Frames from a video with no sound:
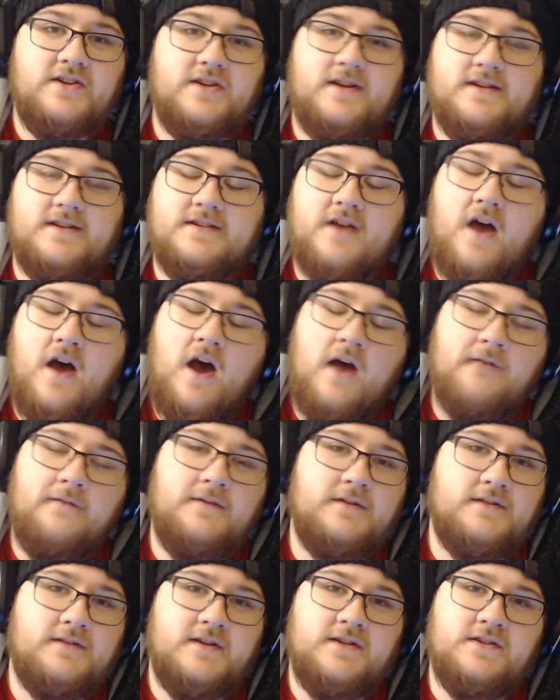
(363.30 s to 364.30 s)
has
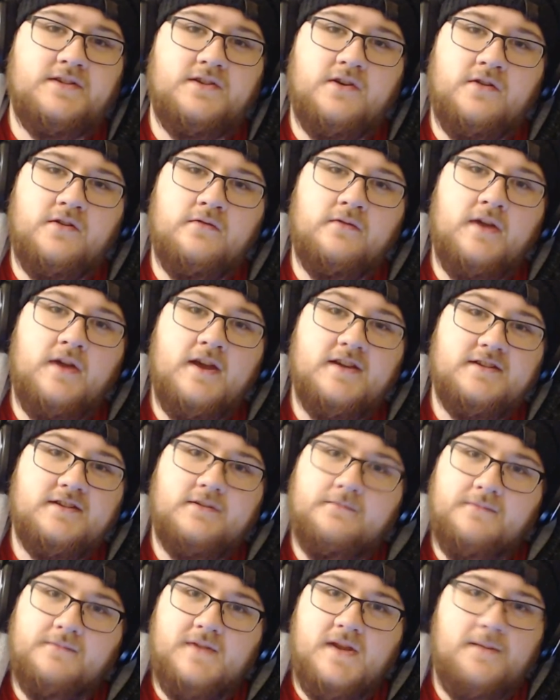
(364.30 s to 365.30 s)
obviously shown
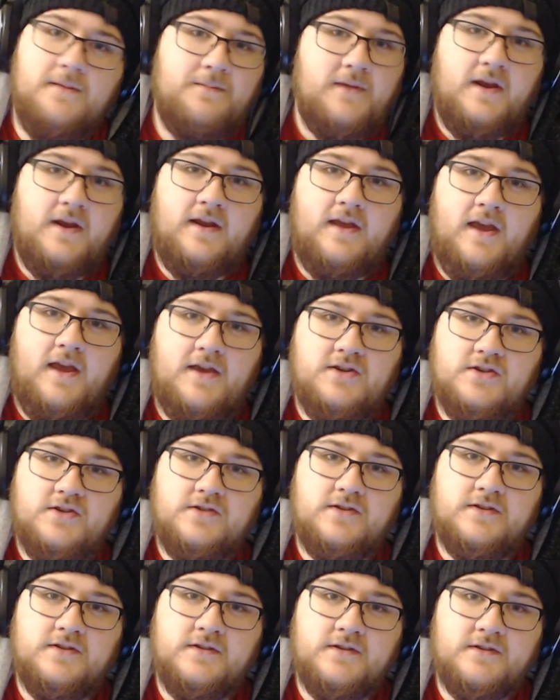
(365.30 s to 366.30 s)
some deep dedication
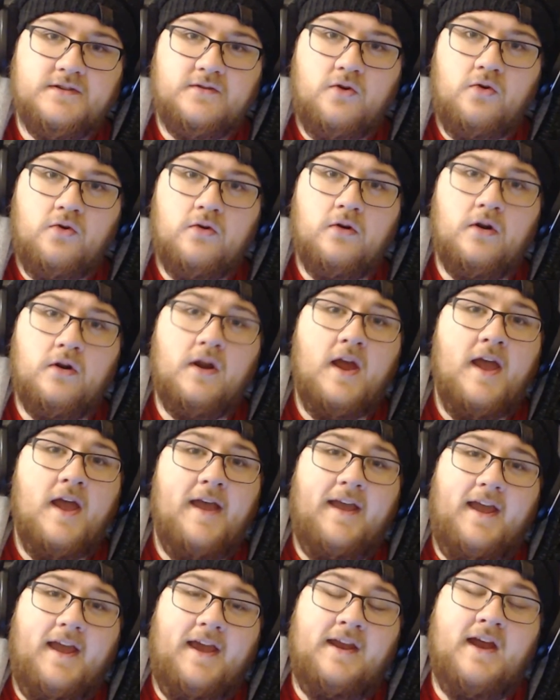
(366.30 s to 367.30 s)
to this core,
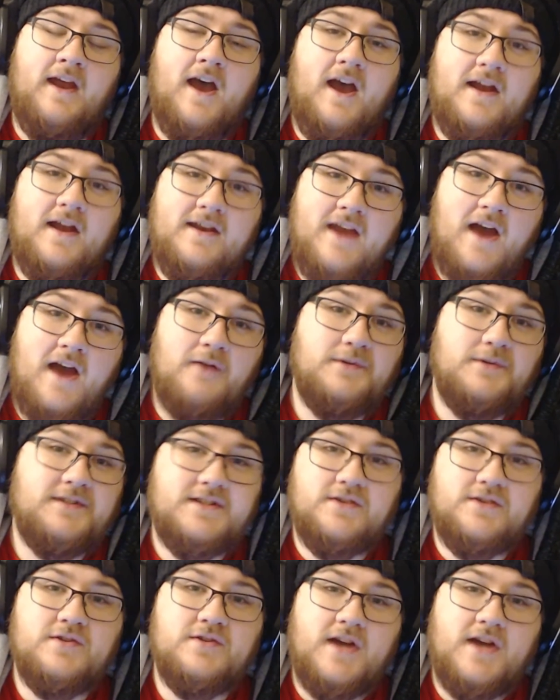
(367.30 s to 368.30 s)
and now is
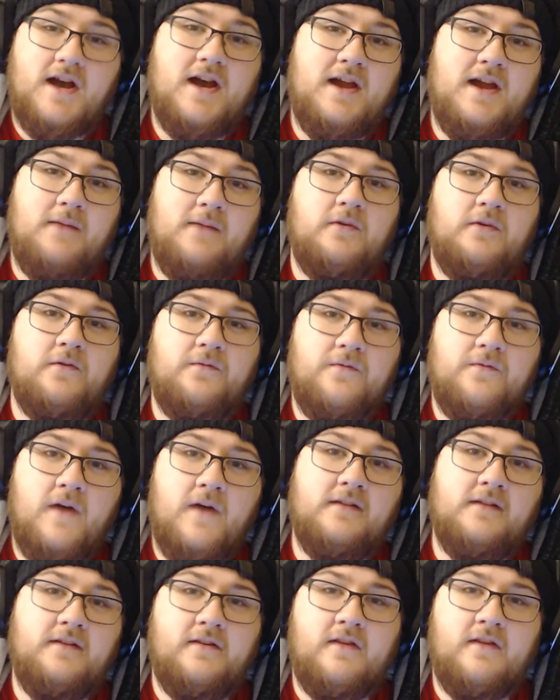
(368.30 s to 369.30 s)
their time to
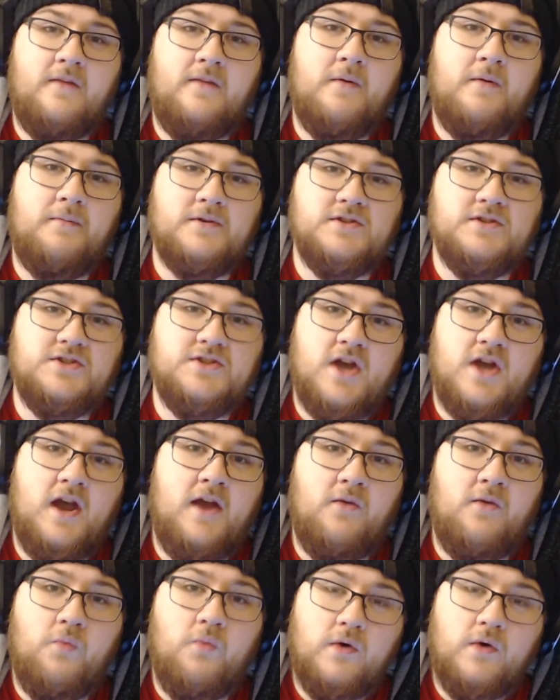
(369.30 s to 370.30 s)
finally step up and
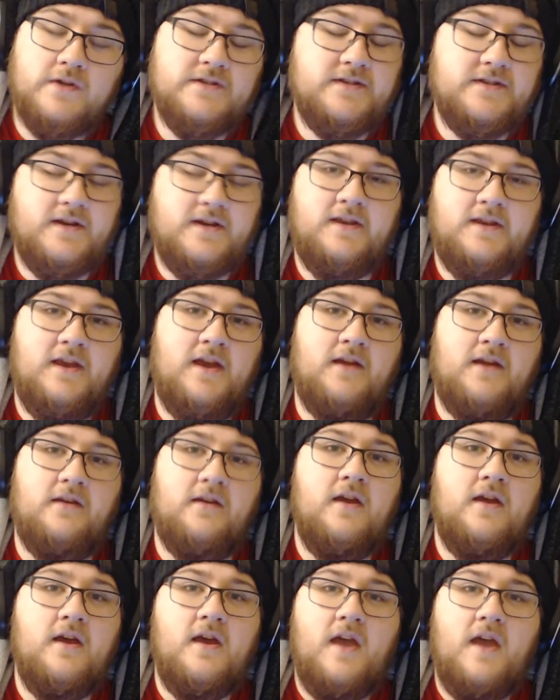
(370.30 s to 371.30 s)
shine once again.
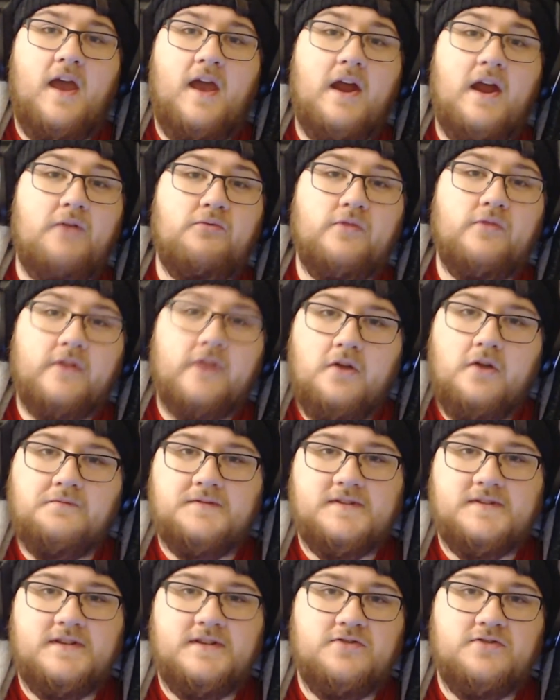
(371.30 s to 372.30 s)
And I really hope
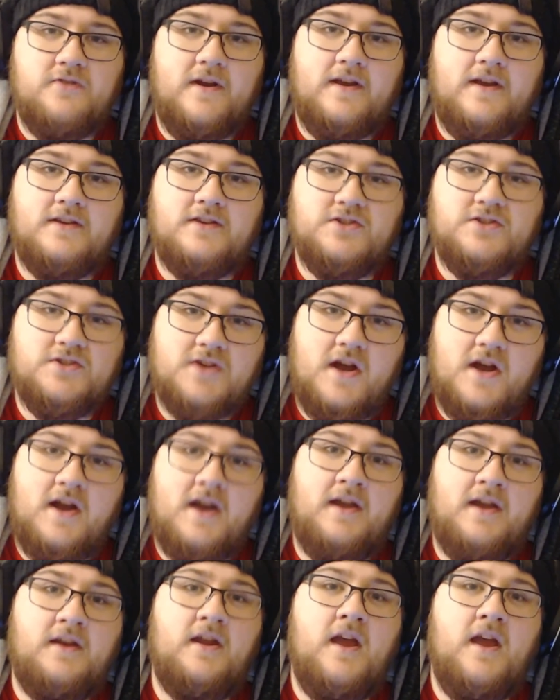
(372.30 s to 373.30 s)
to see Draken
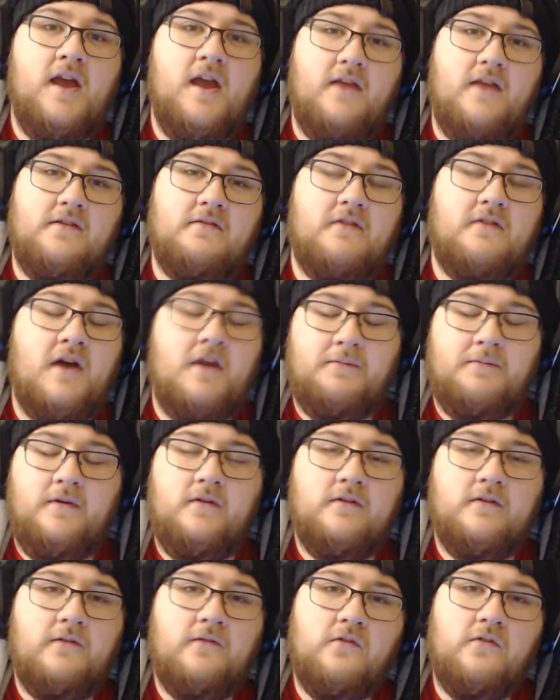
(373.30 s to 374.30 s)
shine in the top
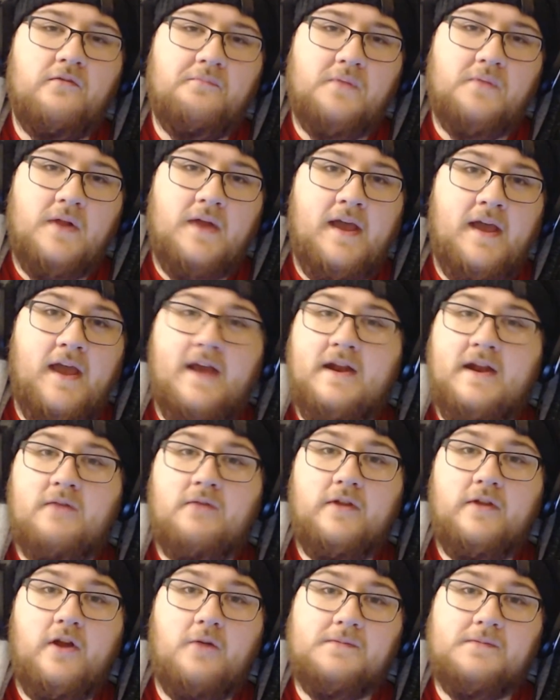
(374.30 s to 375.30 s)
tier level of play, and I
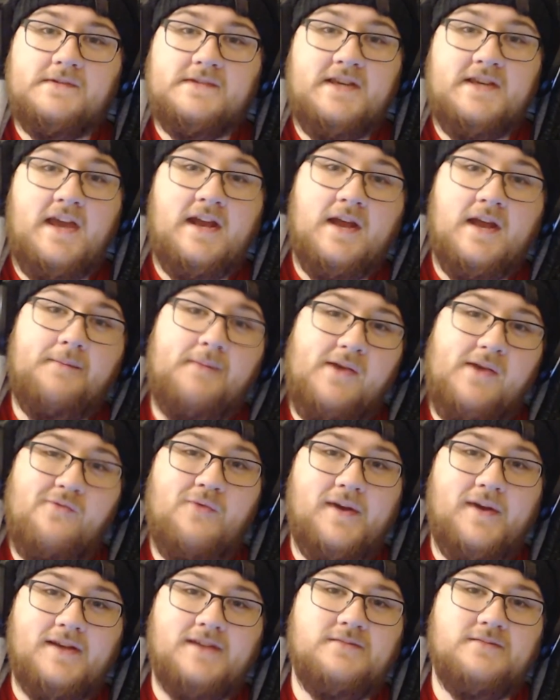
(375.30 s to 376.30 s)
really hope to see NiP
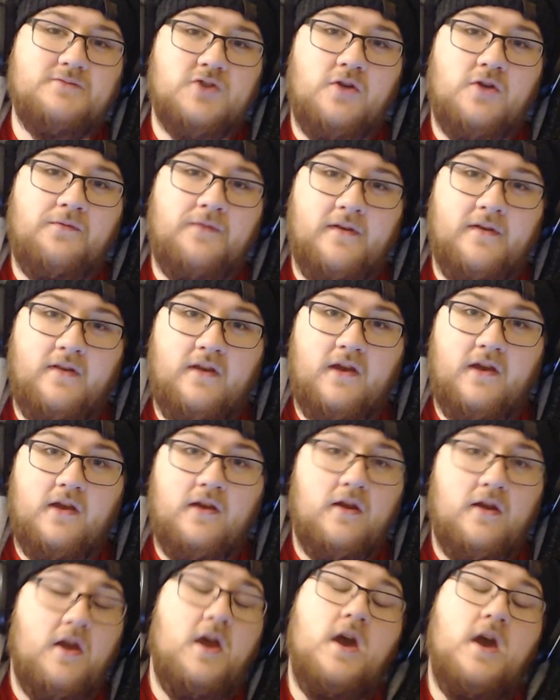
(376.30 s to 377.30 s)
winning some trophies
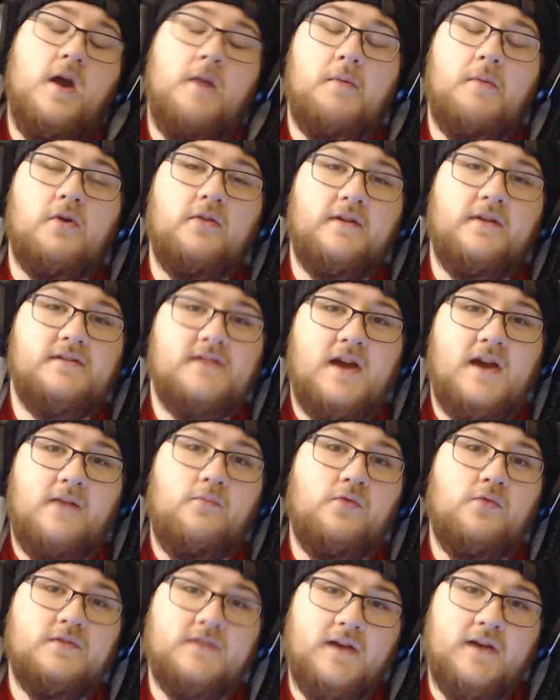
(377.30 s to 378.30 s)
again, but only time
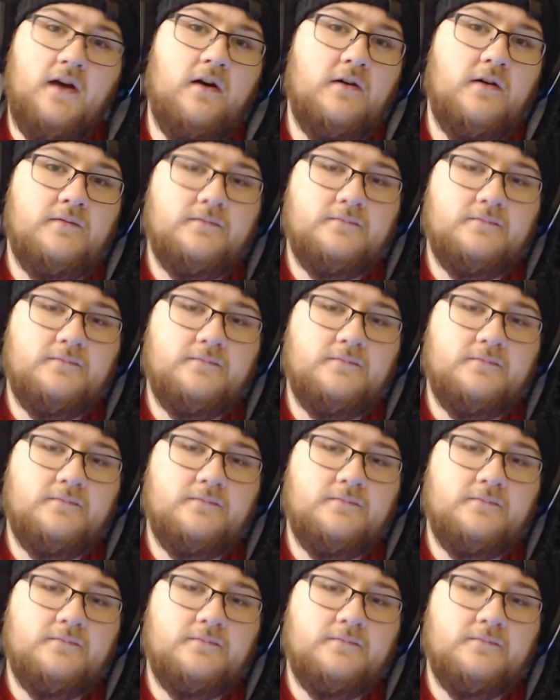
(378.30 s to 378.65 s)
will tell.